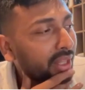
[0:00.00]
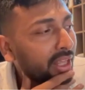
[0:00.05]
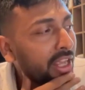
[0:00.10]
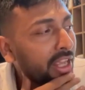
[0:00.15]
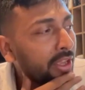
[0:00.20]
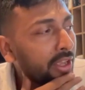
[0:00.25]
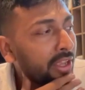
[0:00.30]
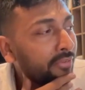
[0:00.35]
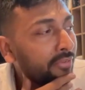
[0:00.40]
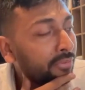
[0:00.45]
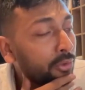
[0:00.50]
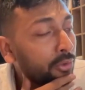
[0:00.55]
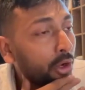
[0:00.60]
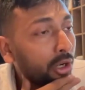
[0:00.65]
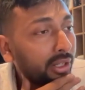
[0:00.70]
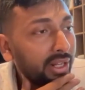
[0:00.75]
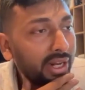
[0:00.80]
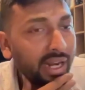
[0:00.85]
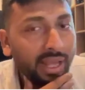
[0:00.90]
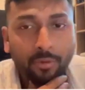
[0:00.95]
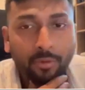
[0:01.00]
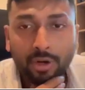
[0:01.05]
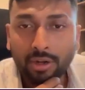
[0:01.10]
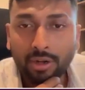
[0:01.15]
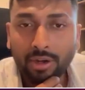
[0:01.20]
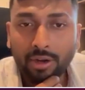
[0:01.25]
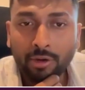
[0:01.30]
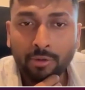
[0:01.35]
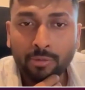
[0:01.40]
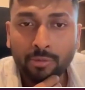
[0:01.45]
If not, then I would
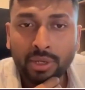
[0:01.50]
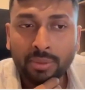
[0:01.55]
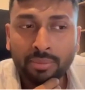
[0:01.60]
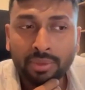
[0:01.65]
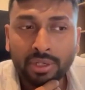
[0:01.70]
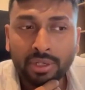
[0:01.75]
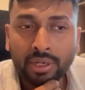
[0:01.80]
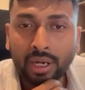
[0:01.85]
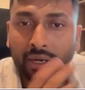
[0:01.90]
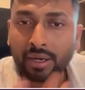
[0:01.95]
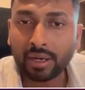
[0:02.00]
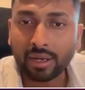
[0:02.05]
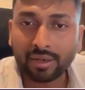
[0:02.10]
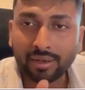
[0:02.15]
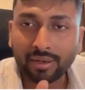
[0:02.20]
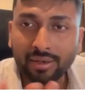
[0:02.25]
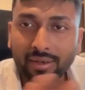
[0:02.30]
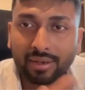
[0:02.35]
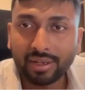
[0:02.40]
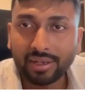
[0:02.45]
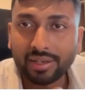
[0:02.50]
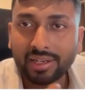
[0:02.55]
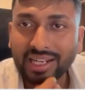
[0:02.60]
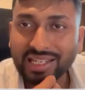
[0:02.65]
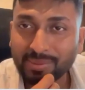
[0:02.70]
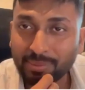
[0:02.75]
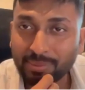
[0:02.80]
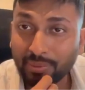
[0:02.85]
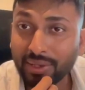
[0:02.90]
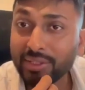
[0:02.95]
have been in London in
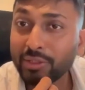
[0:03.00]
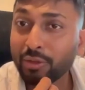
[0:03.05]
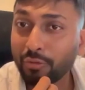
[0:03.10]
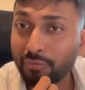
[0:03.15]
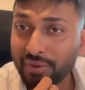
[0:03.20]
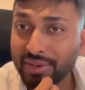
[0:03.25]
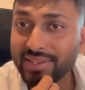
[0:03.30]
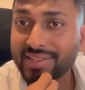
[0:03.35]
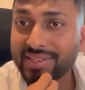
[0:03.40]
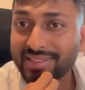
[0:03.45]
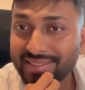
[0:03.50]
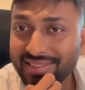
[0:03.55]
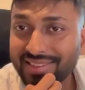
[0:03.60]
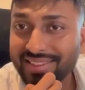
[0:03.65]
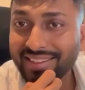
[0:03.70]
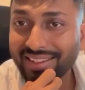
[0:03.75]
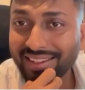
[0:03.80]
TransferWise office.